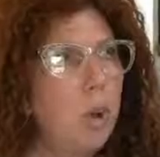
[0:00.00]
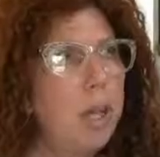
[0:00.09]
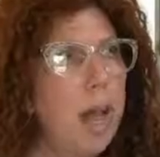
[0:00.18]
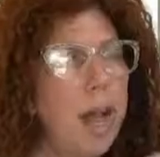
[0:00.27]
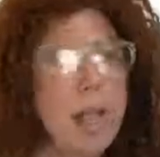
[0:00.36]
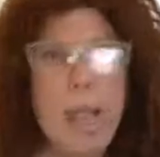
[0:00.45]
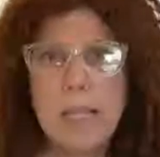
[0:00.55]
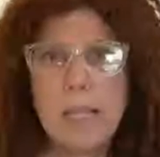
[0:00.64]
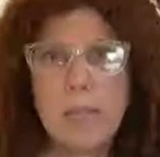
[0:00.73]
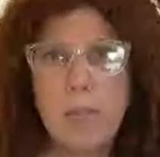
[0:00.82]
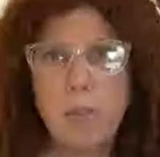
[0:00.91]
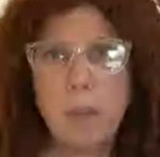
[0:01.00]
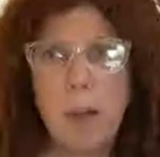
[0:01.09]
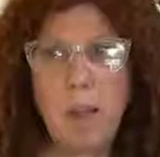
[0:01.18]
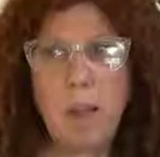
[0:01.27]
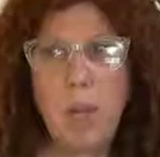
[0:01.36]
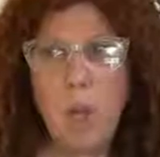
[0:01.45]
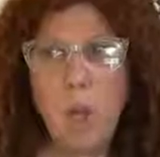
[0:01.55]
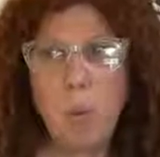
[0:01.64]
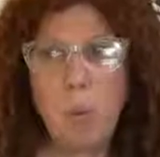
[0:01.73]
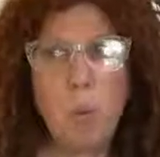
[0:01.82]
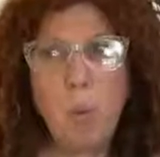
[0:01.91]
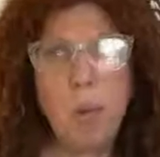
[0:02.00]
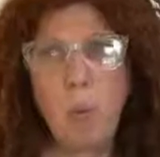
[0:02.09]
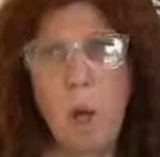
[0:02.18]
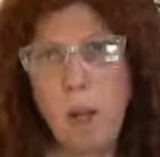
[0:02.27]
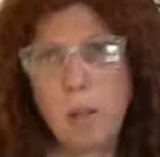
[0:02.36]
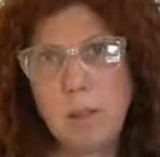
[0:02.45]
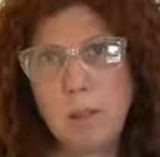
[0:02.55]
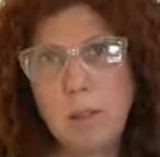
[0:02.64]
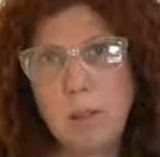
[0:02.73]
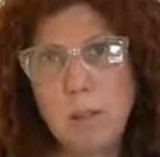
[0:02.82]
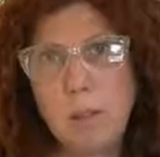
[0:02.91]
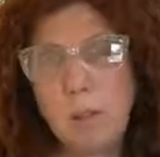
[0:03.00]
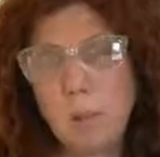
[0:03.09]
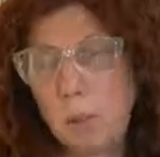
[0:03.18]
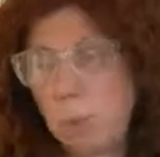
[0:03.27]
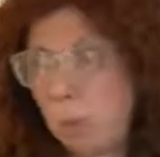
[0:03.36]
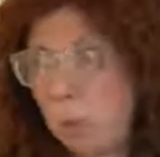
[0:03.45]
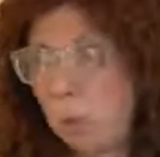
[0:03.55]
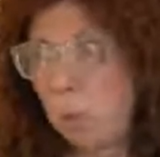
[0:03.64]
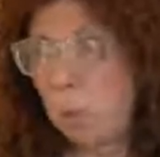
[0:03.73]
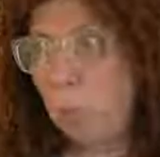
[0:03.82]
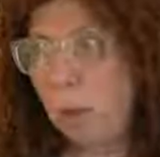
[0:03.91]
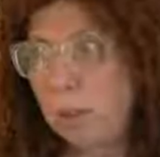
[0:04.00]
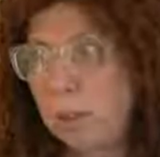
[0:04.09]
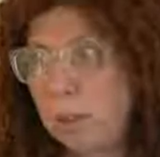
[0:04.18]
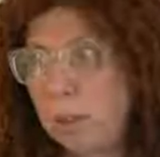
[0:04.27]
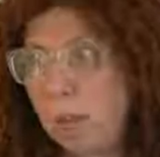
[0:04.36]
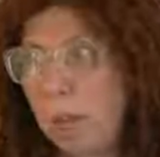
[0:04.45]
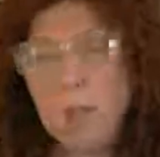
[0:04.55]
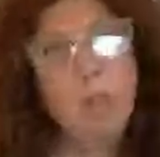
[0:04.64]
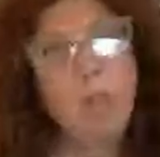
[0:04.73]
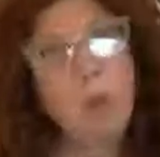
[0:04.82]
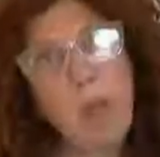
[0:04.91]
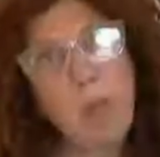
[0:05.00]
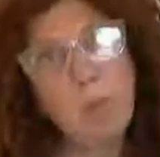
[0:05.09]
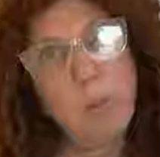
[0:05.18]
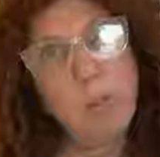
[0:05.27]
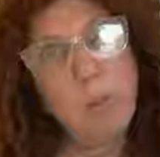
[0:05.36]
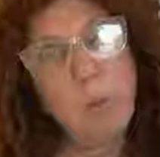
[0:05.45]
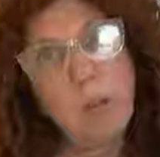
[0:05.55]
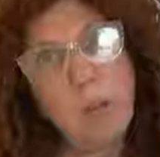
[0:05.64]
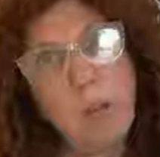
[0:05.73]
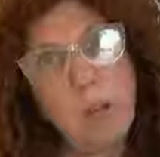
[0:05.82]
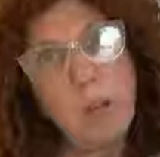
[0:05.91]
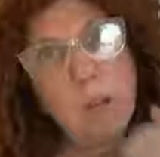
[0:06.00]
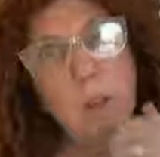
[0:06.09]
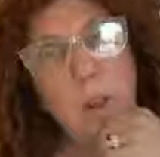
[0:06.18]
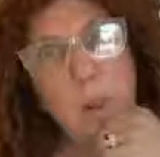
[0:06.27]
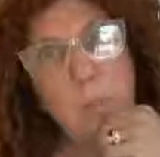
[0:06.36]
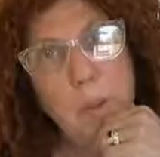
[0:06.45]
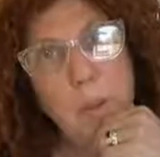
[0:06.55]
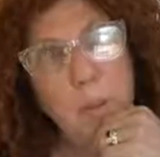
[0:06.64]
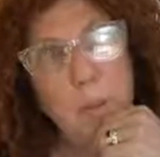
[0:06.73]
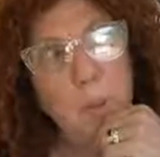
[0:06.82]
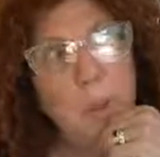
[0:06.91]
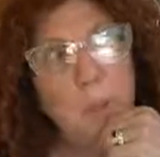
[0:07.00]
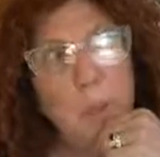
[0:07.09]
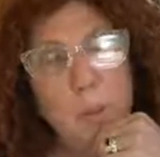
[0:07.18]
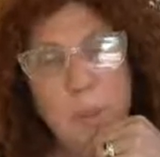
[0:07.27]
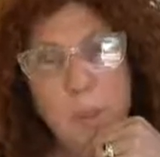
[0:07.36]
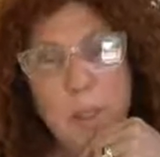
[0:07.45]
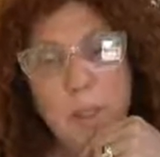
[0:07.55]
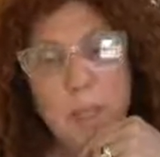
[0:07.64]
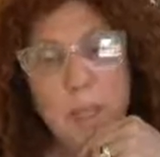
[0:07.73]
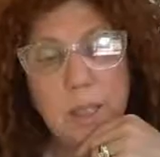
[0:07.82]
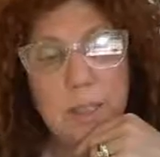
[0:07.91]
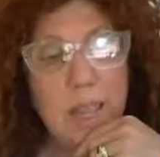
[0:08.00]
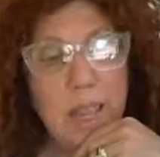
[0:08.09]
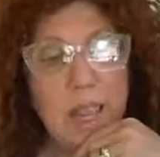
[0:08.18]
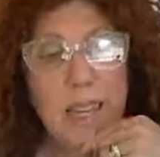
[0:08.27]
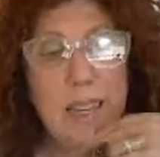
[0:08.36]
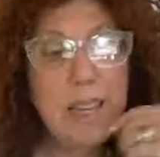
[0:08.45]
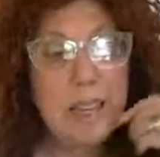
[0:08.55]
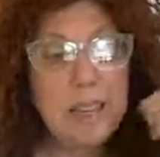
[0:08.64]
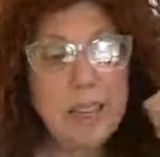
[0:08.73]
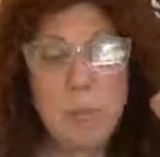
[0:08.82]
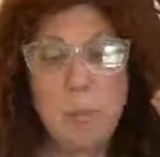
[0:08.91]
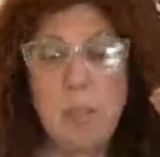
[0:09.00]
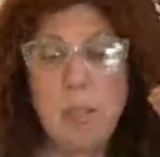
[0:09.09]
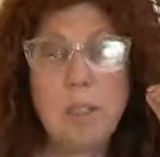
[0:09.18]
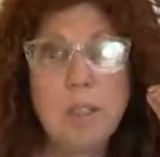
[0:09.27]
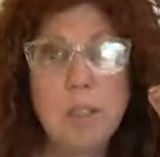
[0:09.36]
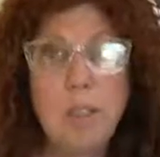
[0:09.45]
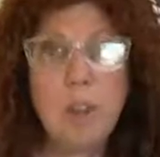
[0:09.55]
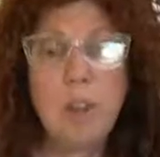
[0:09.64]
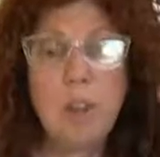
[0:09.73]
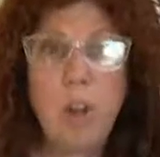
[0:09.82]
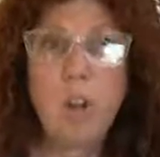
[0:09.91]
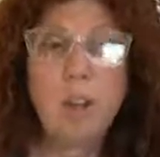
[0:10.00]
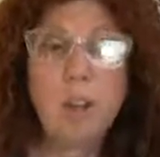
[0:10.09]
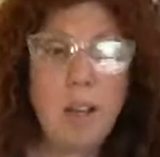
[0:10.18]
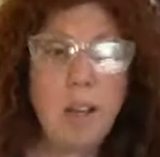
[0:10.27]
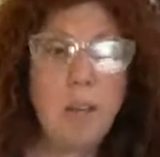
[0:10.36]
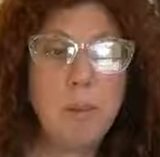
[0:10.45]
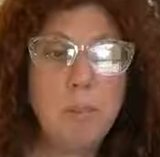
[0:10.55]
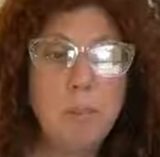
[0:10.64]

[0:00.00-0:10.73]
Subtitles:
and I ask everybody, well, what do you want? What do you want out of your life? What do you want out of your company? What is the really things? It takes them such a long time